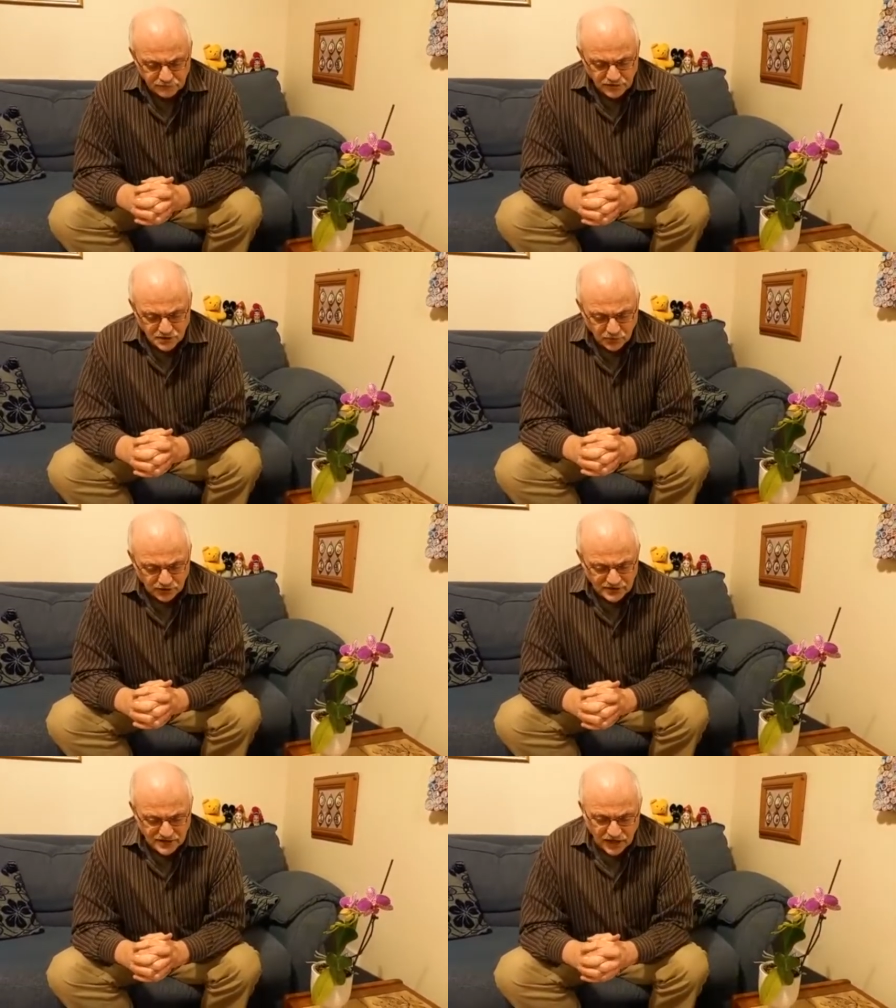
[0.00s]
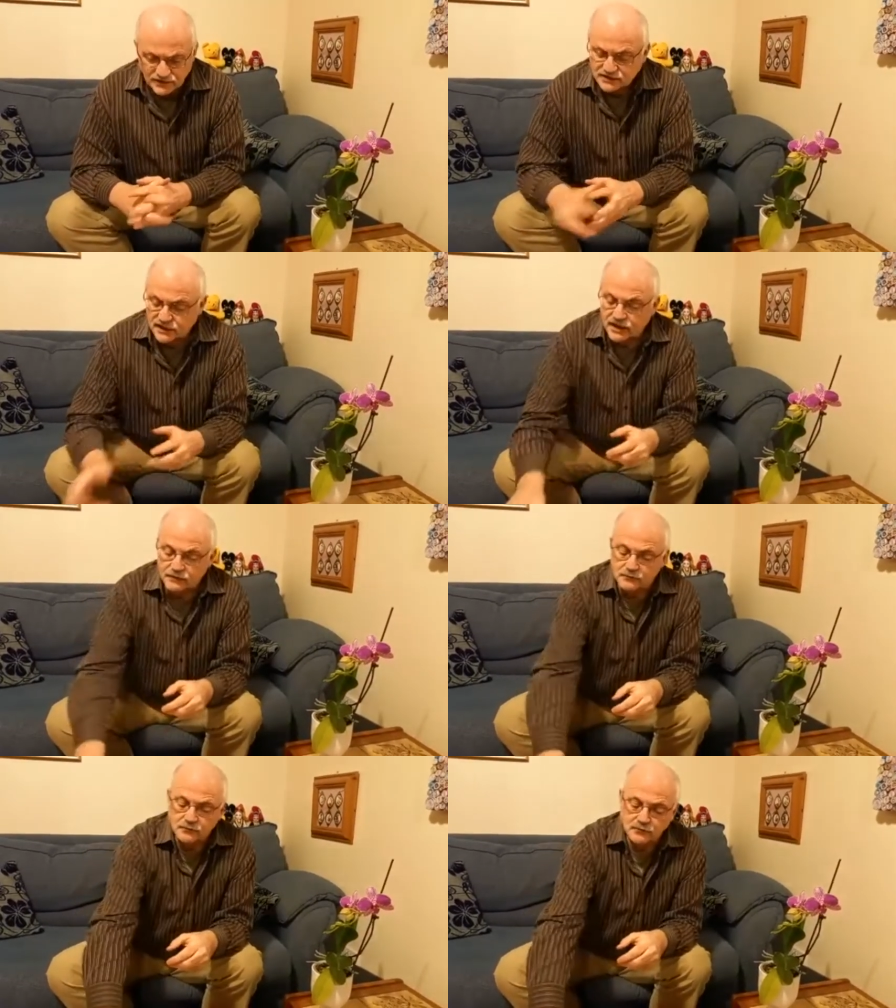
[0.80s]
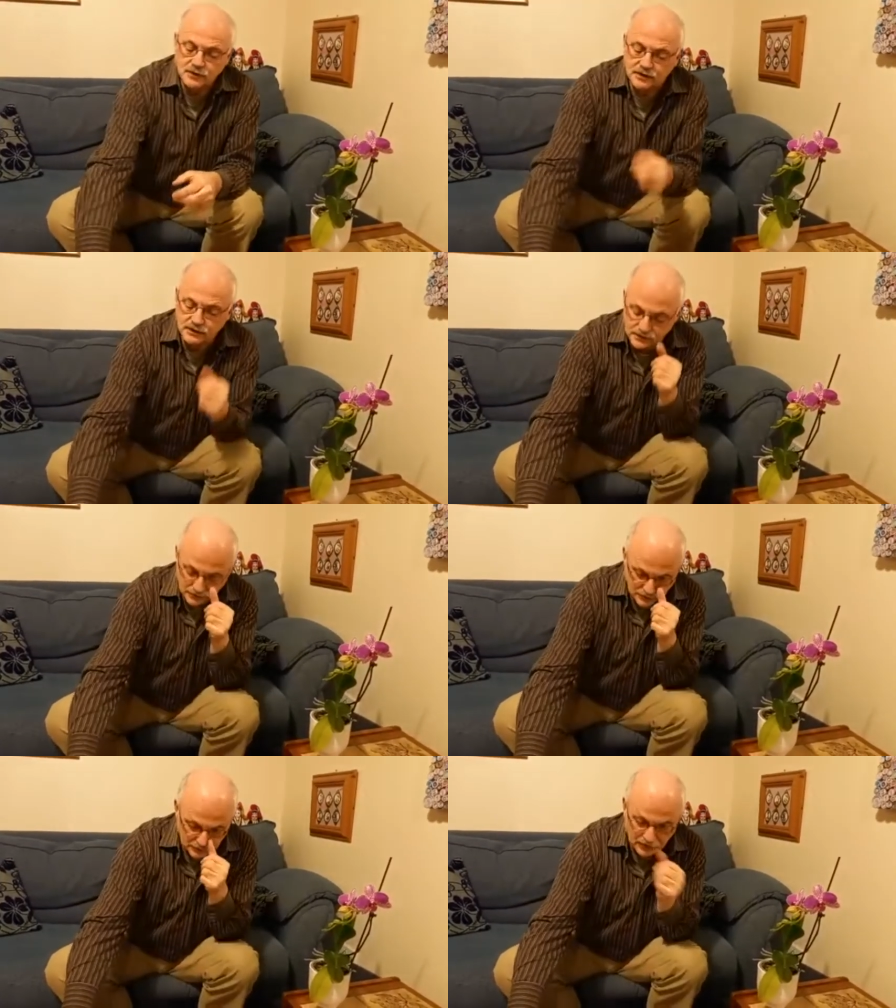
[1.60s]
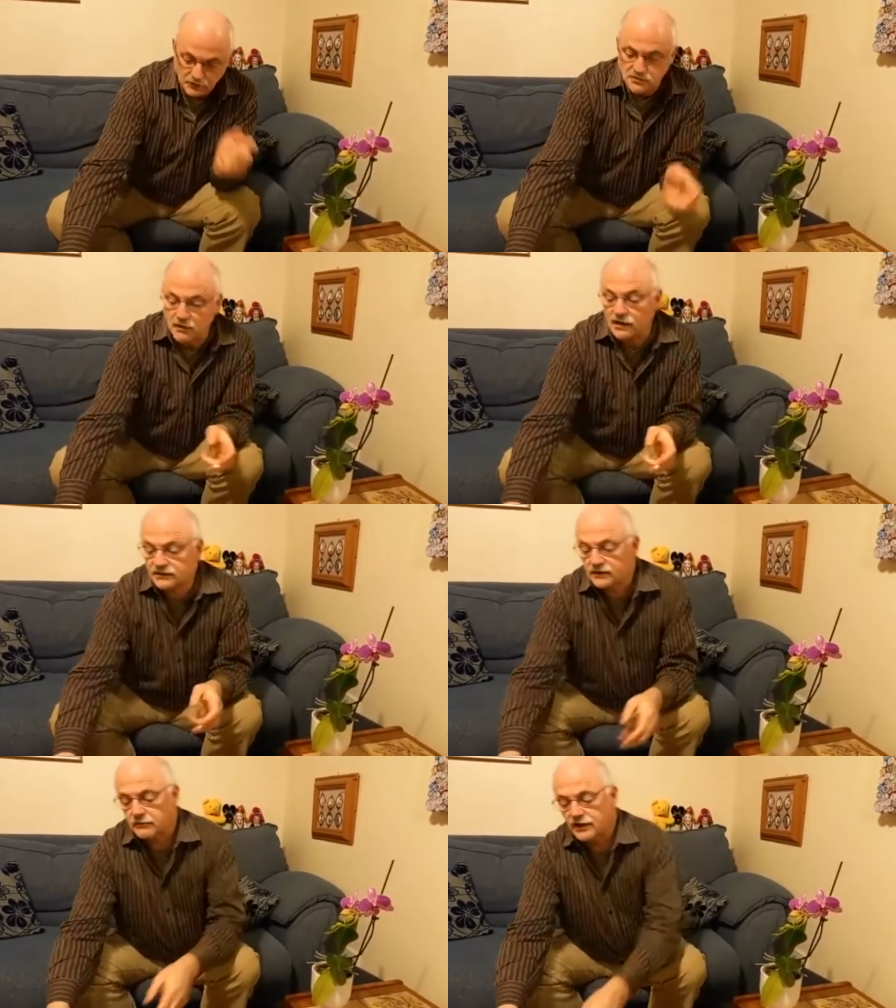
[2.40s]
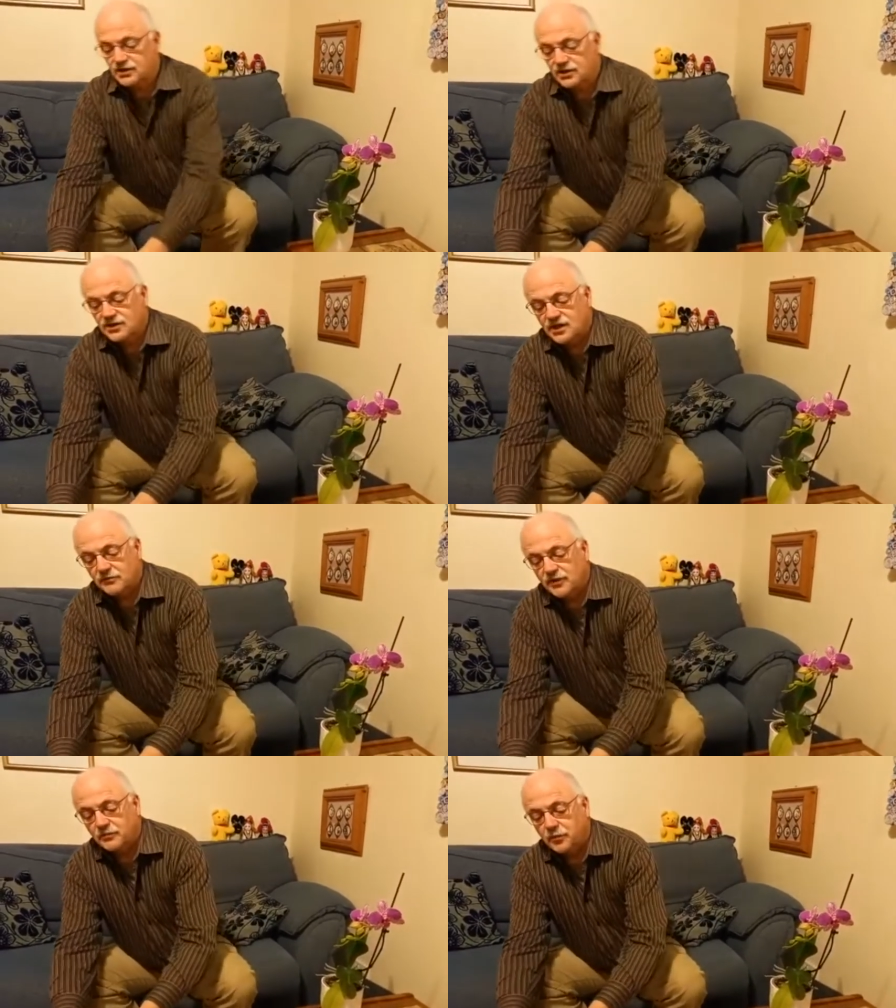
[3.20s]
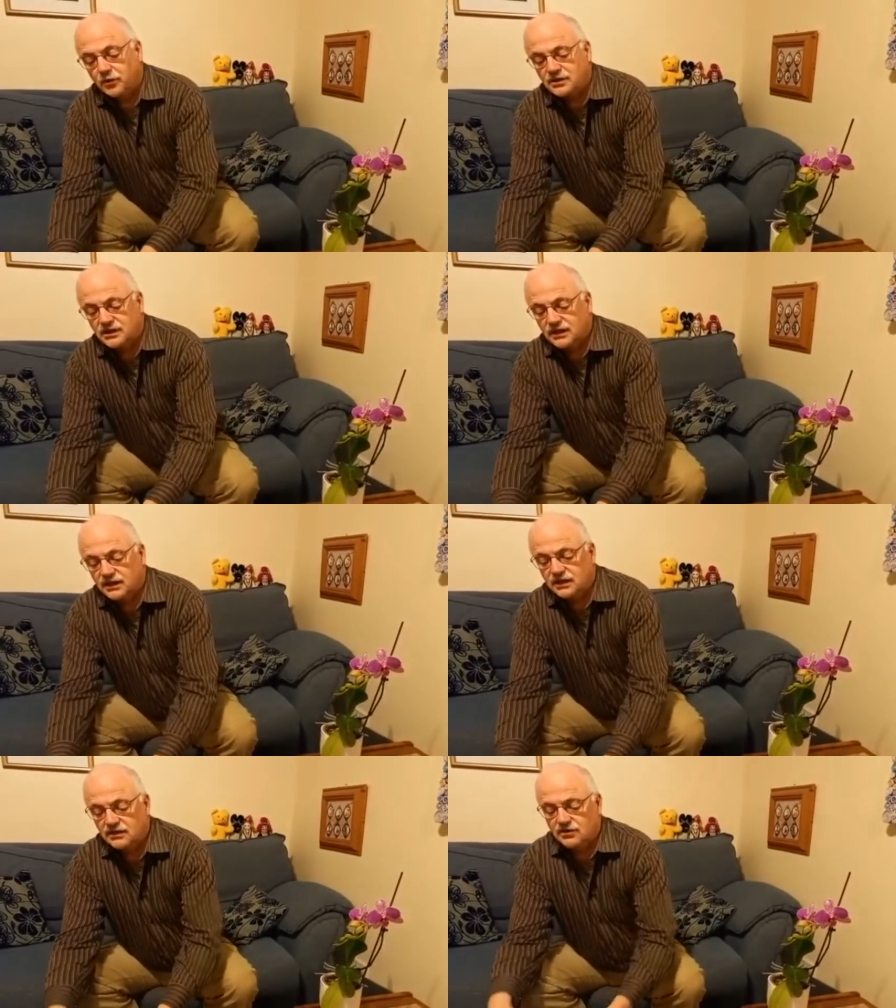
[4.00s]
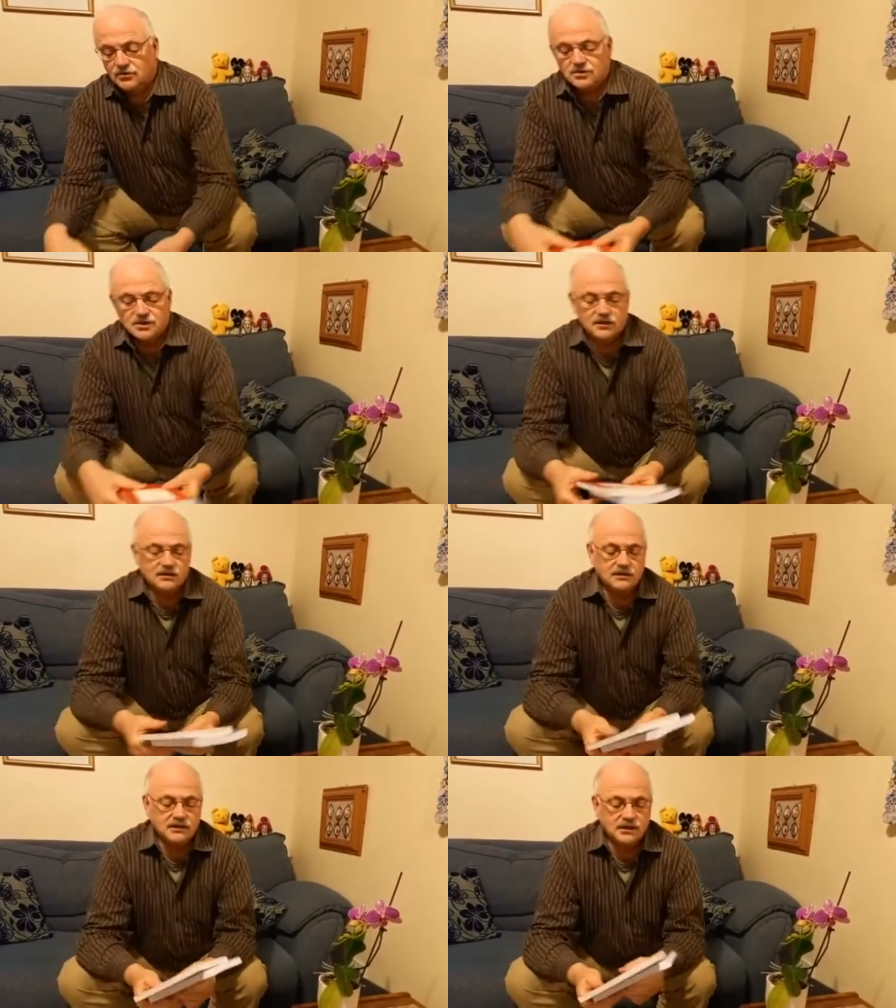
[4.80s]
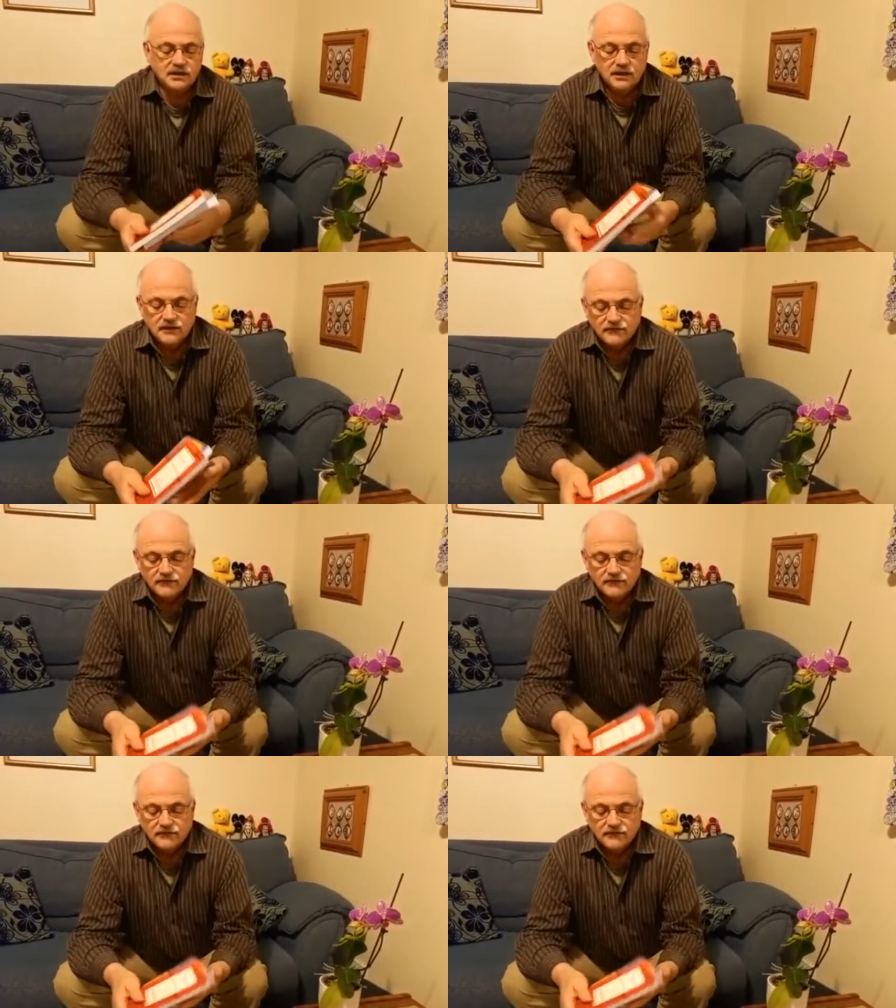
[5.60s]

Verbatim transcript: as well as that, um, I think it was Martin mentioned some of the books that he used and the